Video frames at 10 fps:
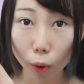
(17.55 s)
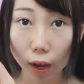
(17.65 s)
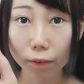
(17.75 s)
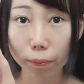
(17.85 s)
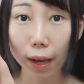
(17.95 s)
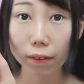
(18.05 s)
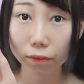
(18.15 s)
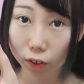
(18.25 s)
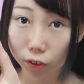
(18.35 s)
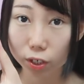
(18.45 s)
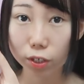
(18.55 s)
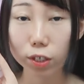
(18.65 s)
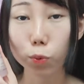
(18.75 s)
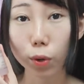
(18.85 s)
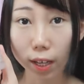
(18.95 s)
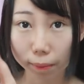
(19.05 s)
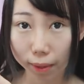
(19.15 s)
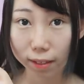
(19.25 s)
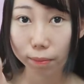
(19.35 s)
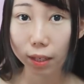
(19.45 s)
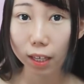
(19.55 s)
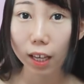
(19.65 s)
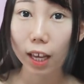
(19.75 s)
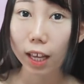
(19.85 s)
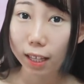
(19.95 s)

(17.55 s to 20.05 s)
One of my viewers recommend me